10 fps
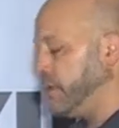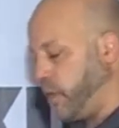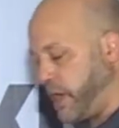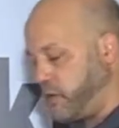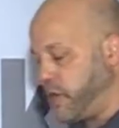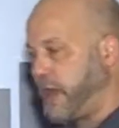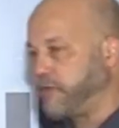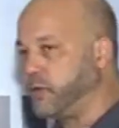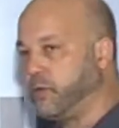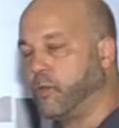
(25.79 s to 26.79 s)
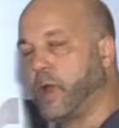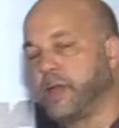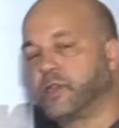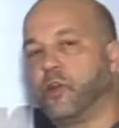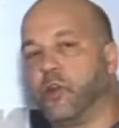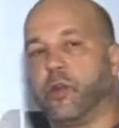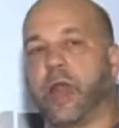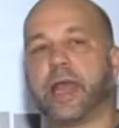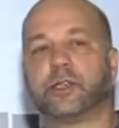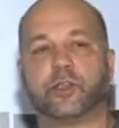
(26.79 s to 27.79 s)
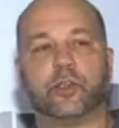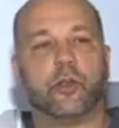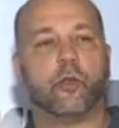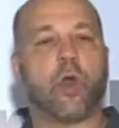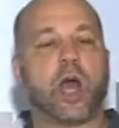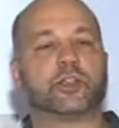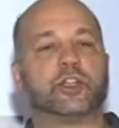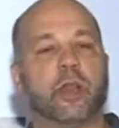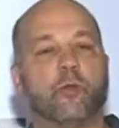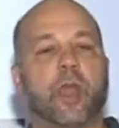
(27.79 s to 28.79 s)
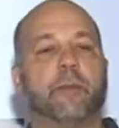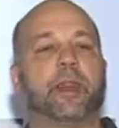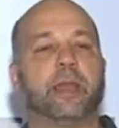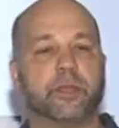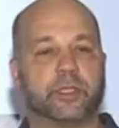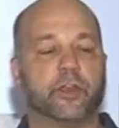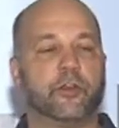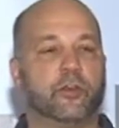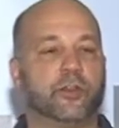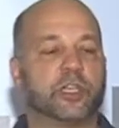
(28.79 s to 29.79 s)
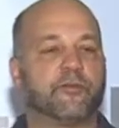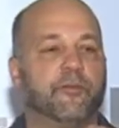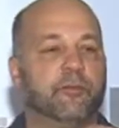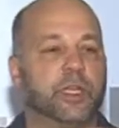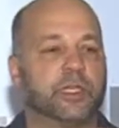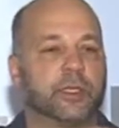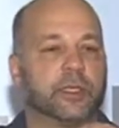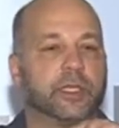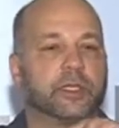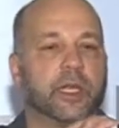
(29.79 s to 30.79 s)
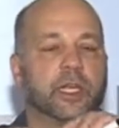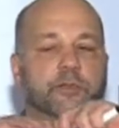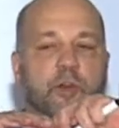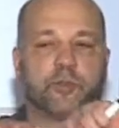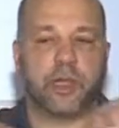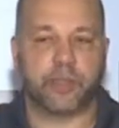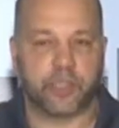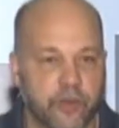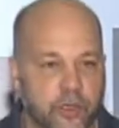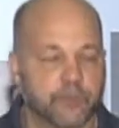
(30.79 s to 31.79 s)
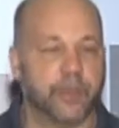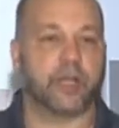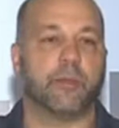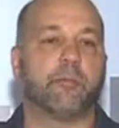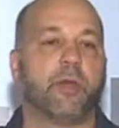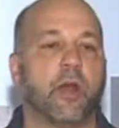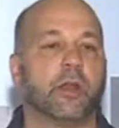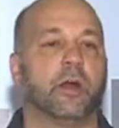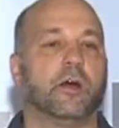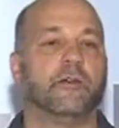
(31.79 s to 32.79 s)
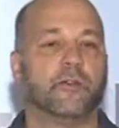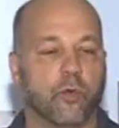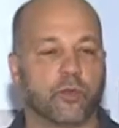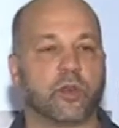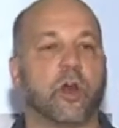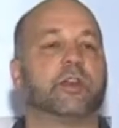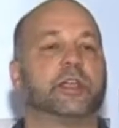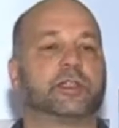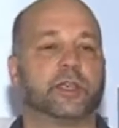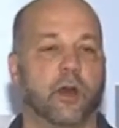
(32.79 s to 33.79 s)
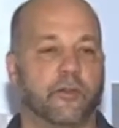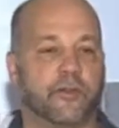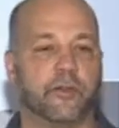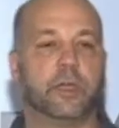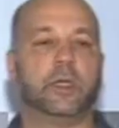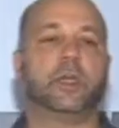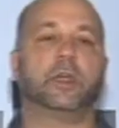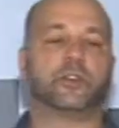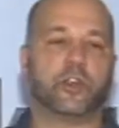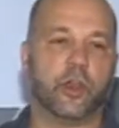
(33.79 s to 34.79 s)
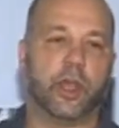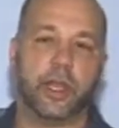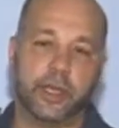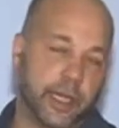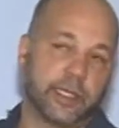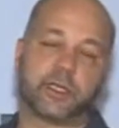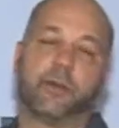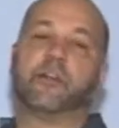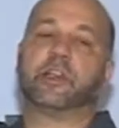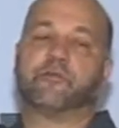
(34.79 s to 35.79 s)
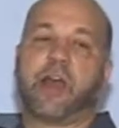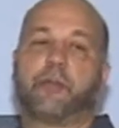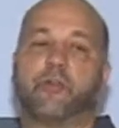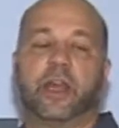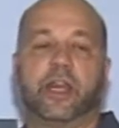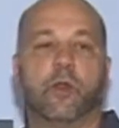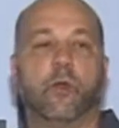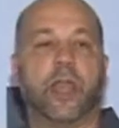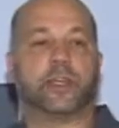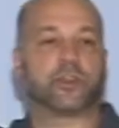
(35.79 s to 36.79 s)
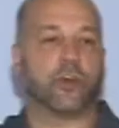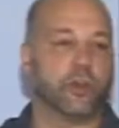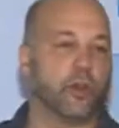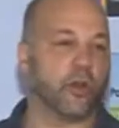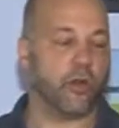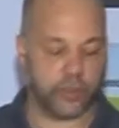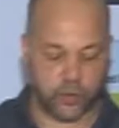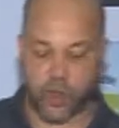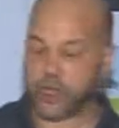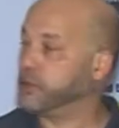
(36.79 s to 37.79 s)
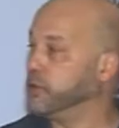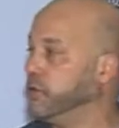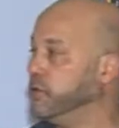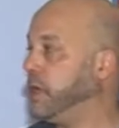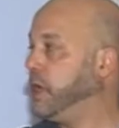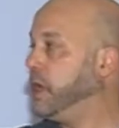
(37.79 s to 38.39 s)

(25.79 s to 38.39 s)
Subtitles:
where you have to, as you're washing away plate material, this unexposed plate material is becoming part of the solvent itself. So and some of it is evaporating away. So you're going to want to